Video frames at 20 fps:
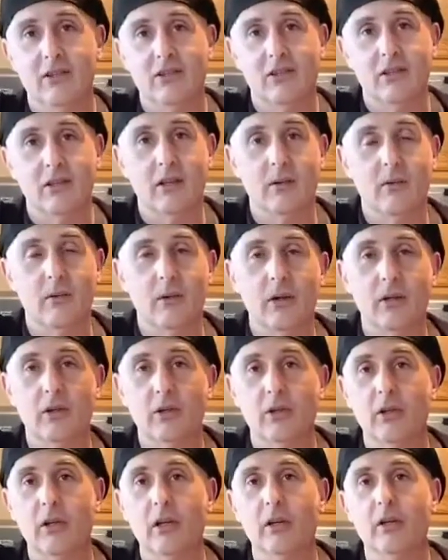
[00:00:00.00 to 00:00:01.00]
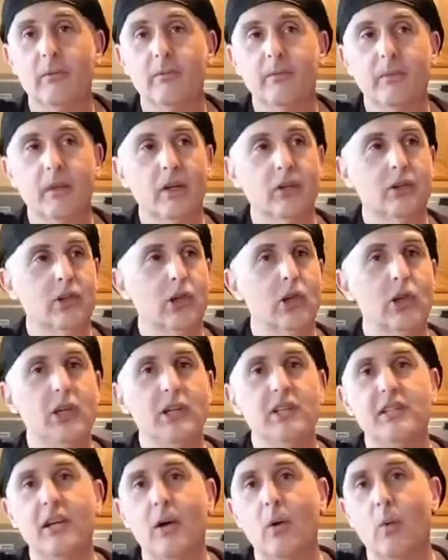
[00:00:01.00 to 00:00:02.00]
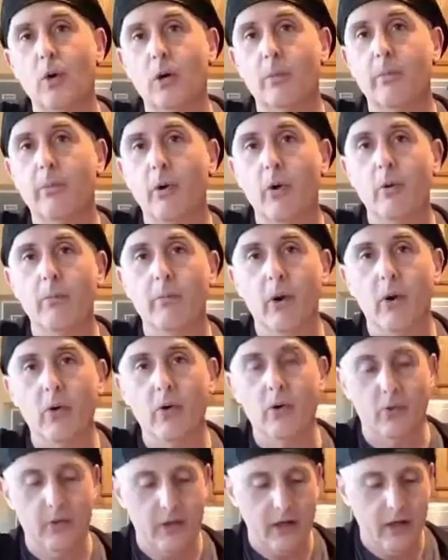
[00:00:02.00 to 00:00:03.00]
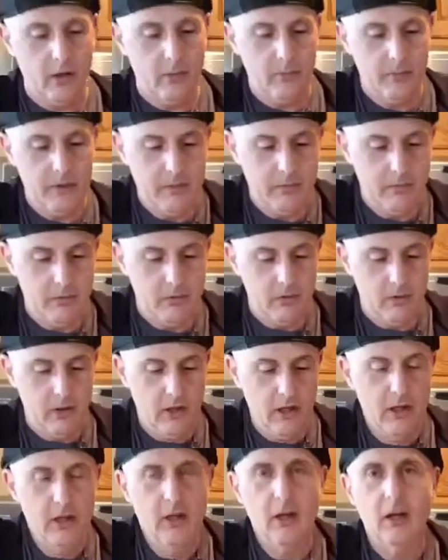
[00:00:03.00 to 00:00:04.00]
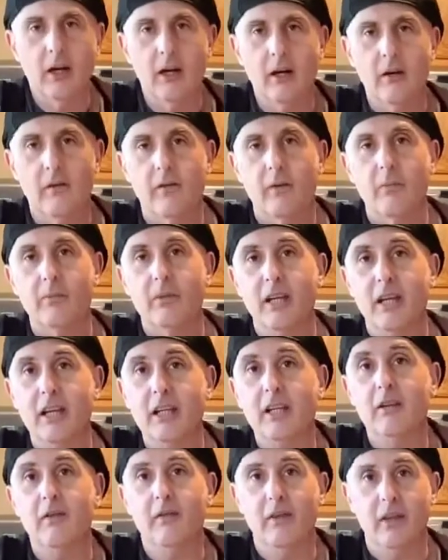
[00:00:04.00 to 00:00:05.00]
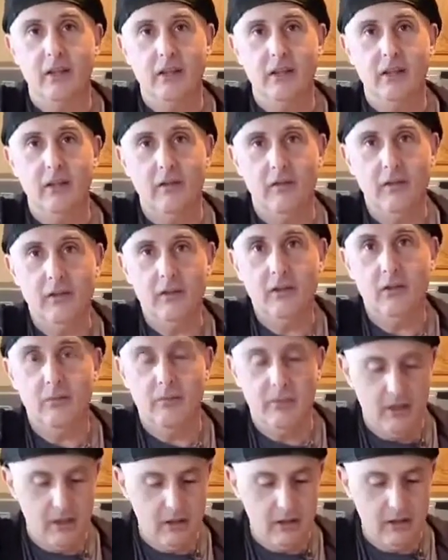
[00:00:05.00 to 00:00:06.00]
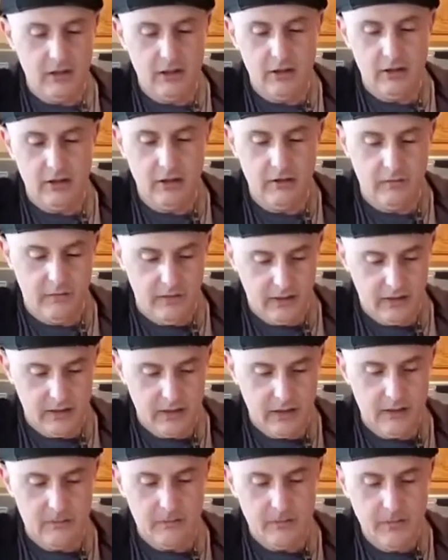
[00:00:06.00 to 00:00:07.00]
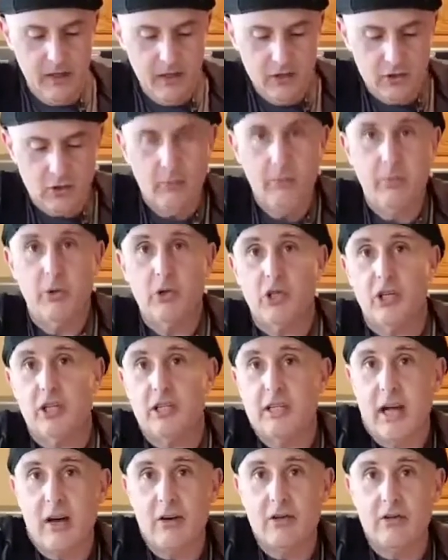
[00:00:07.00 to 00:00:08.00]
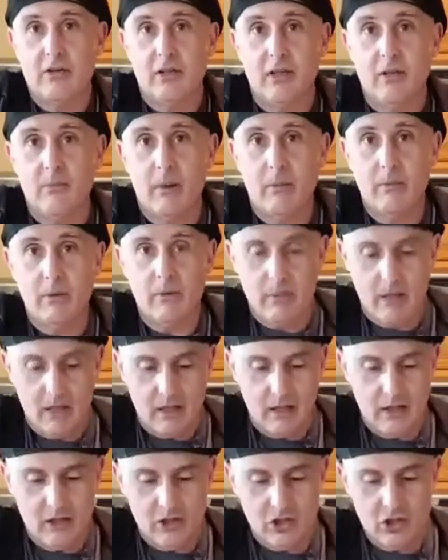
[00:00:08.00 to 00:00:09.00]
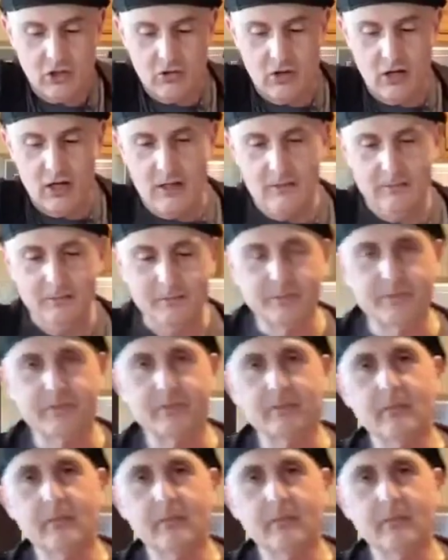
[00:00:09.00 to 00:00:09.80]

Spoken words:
There's attorneys that work pro bono to help people from getting evicted if they're being illegally evicted. So I'm pushing down here again, remember, making it straight.